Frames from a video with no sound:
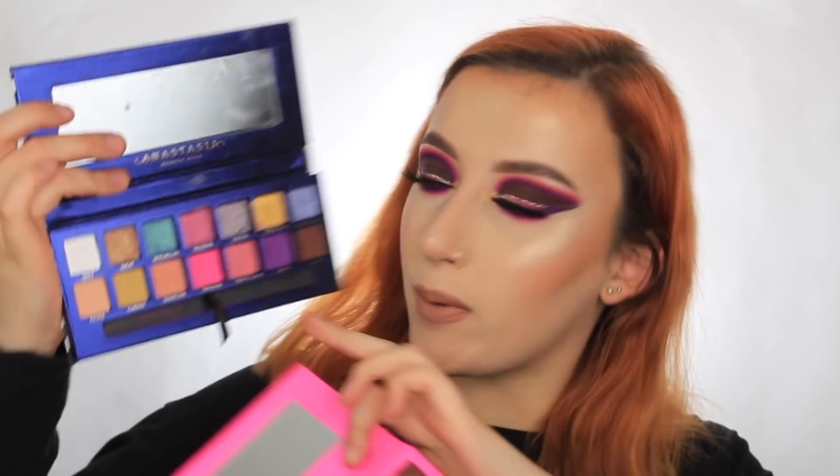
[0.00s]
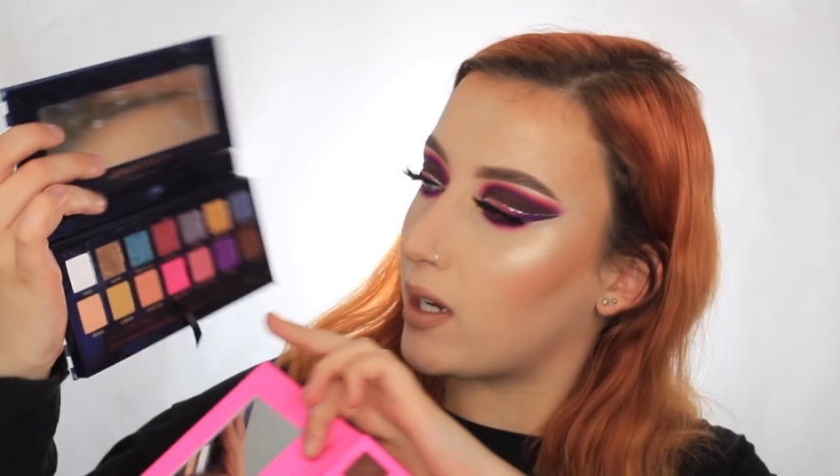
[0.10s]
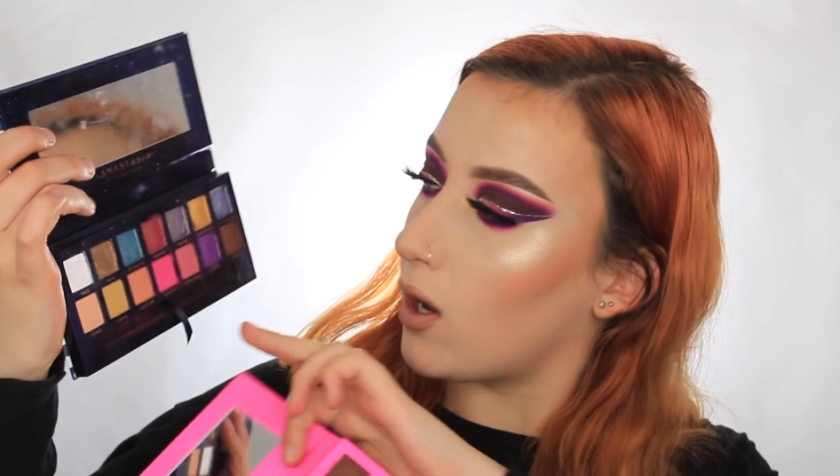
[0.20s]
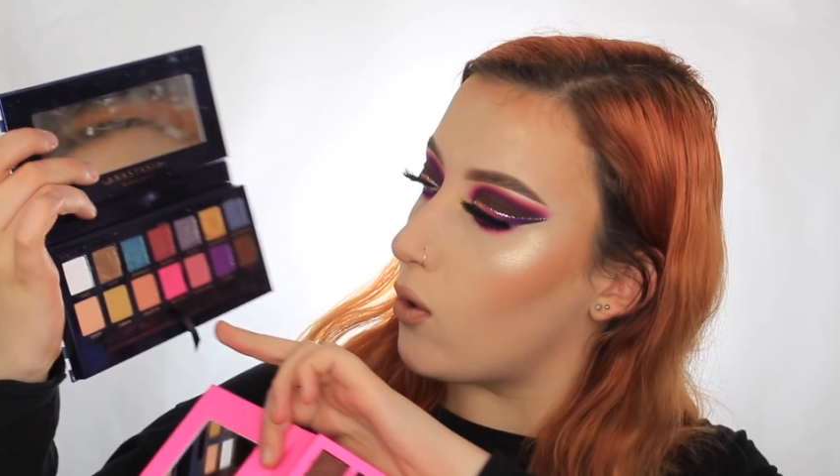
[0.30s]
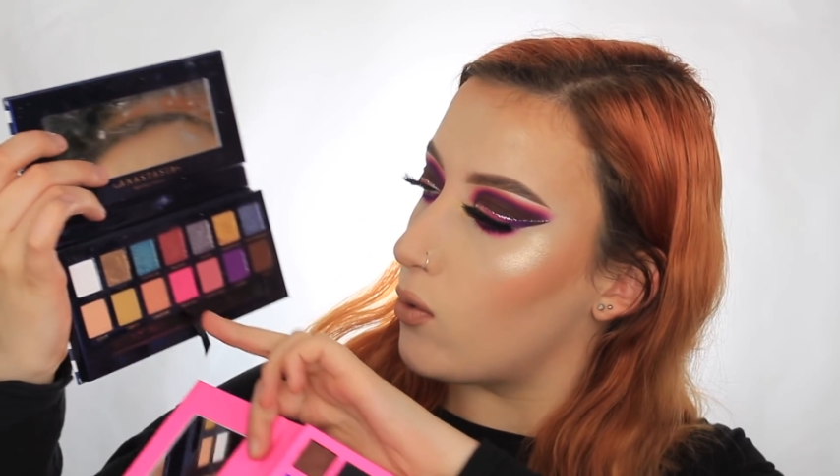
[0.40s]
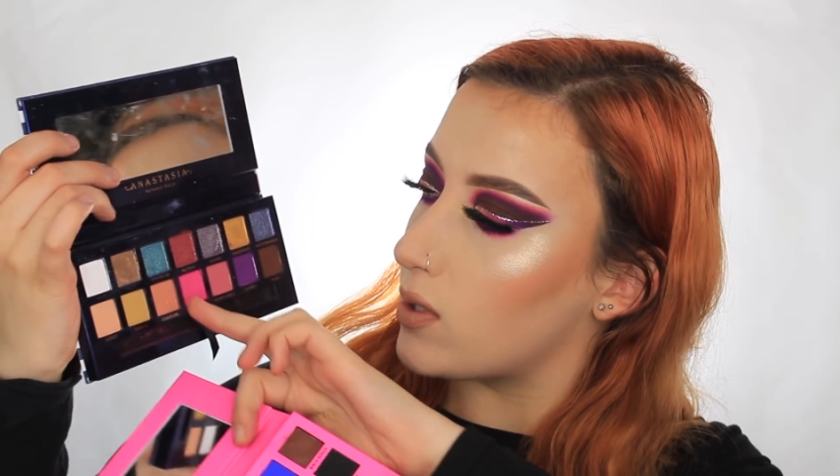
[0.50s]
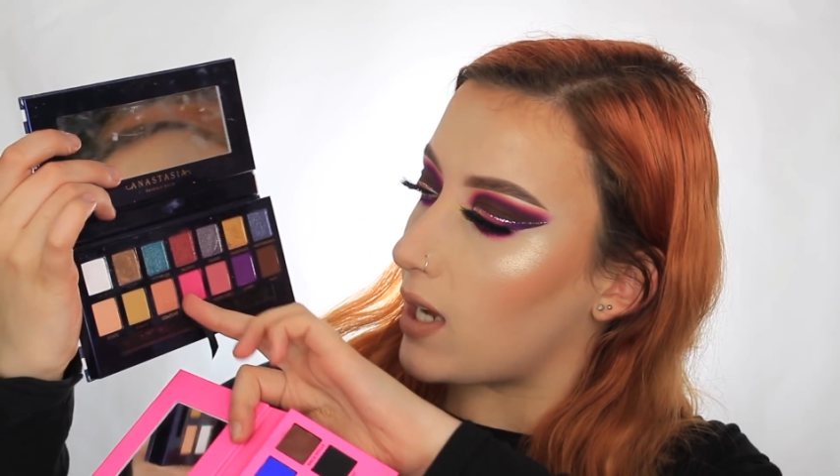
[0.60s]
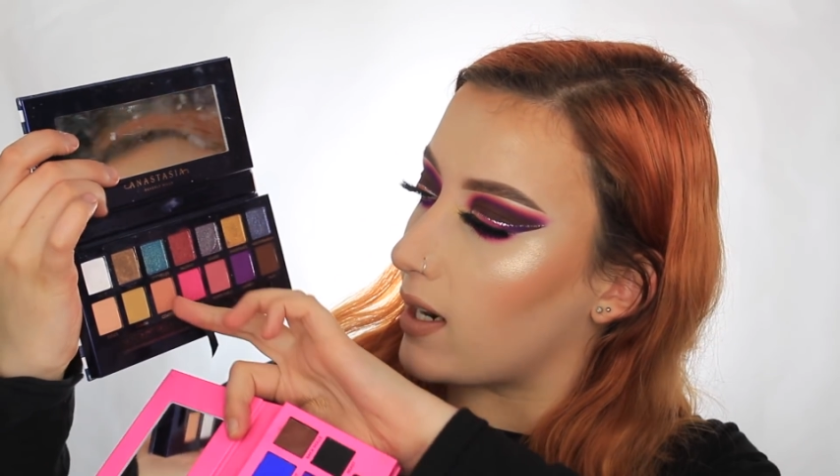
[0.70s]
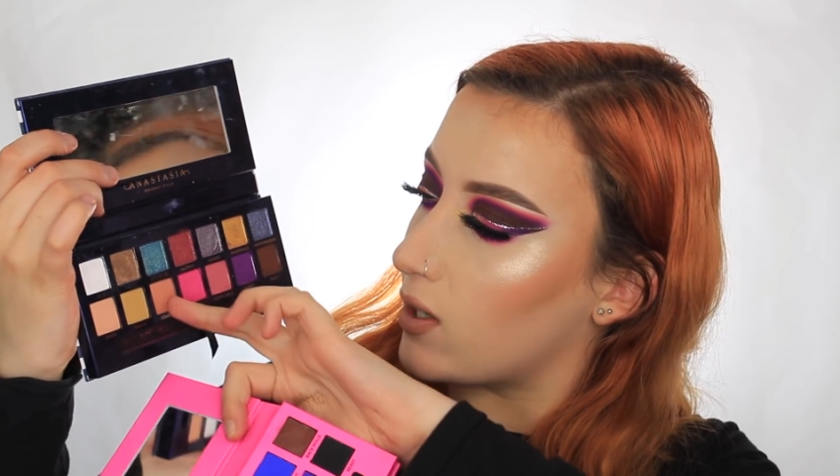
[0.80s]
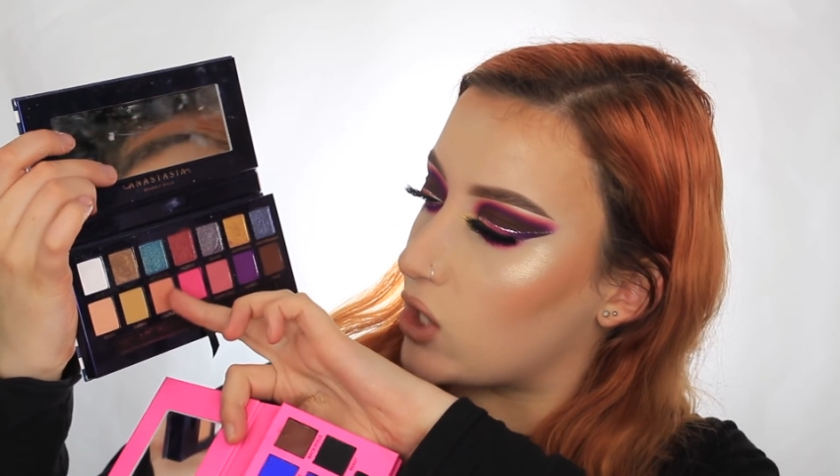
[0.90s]
gold
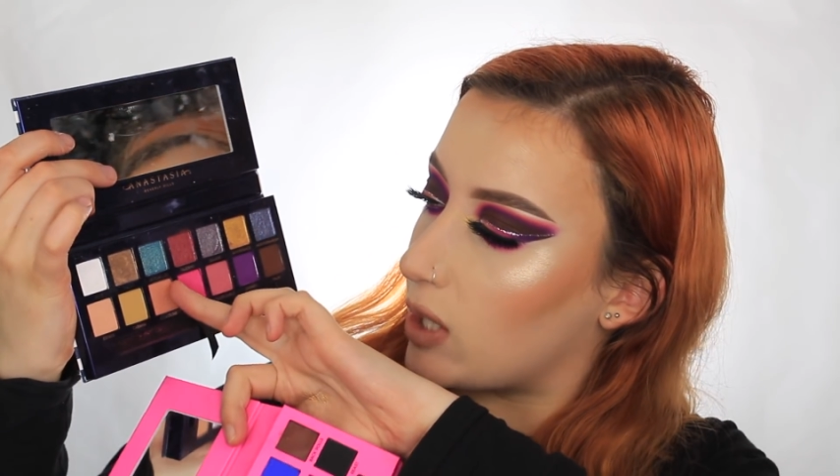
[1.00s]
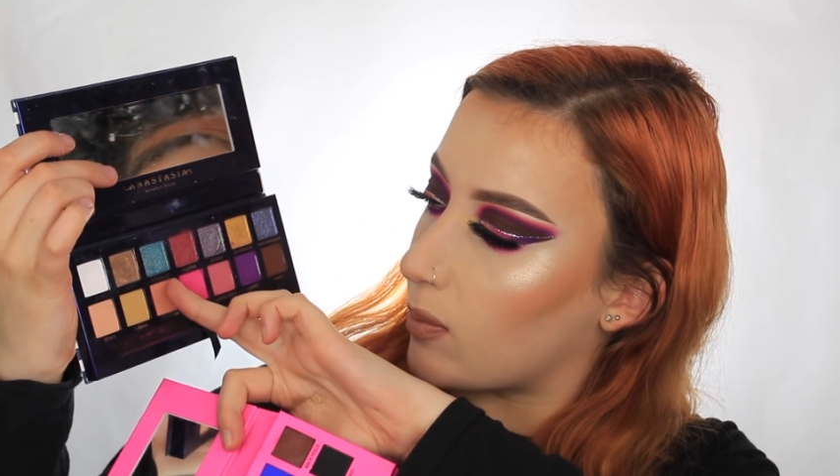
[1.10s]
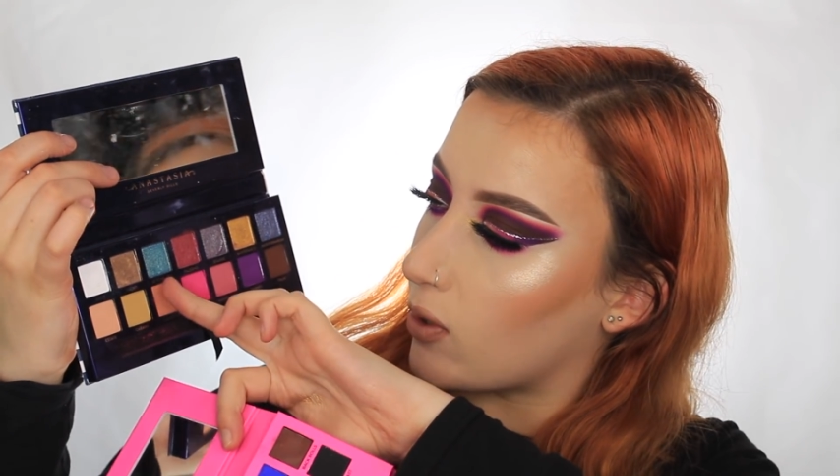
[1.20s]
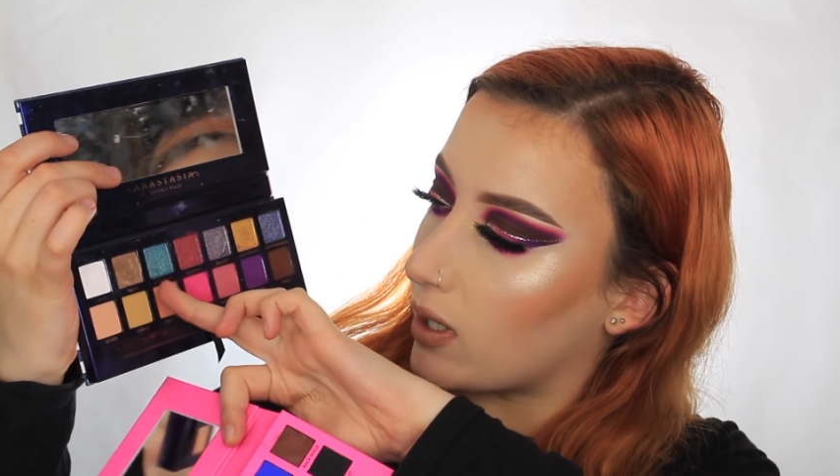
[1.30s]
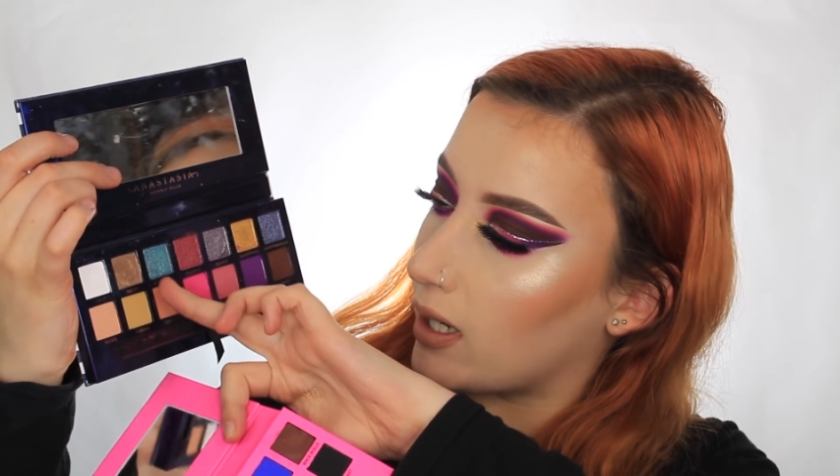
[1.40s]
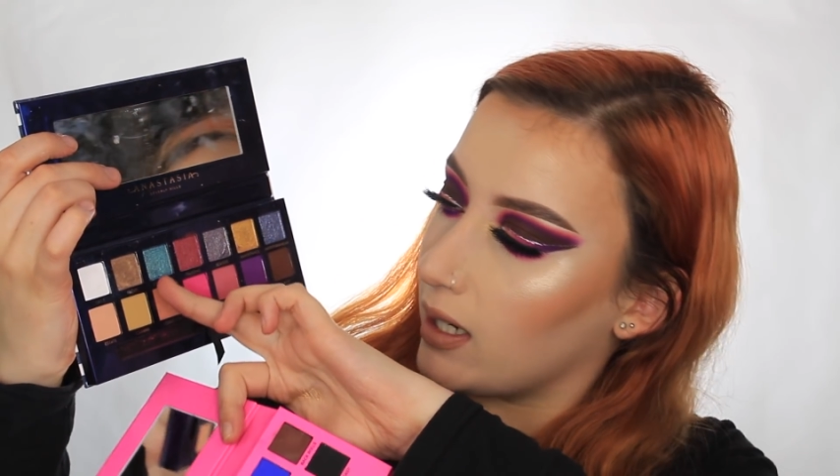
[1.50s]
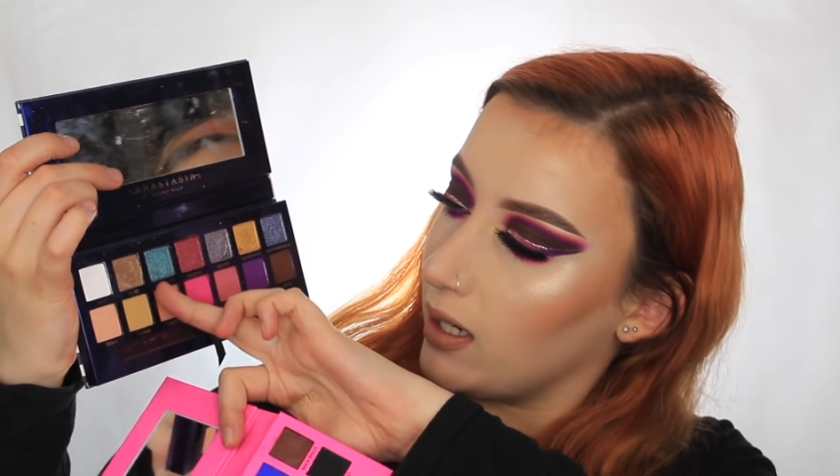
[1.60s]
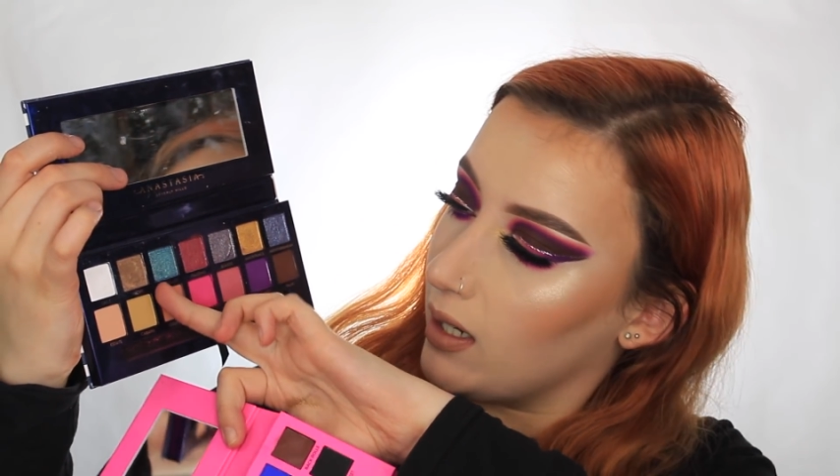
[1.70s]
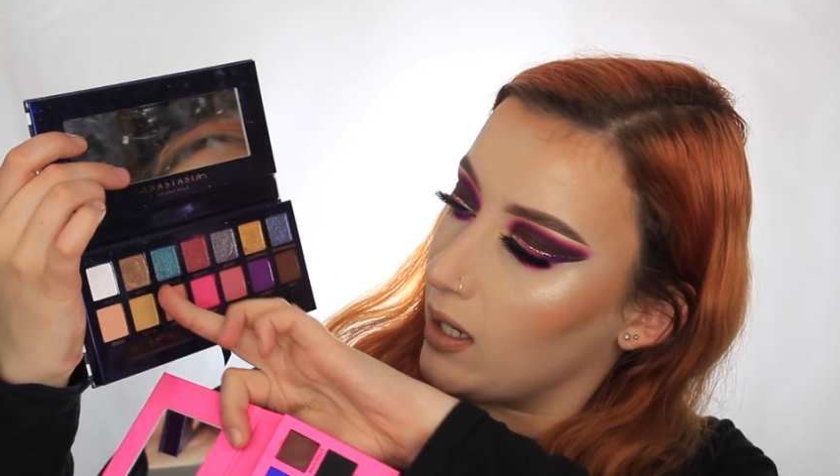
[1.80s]
and a shimmery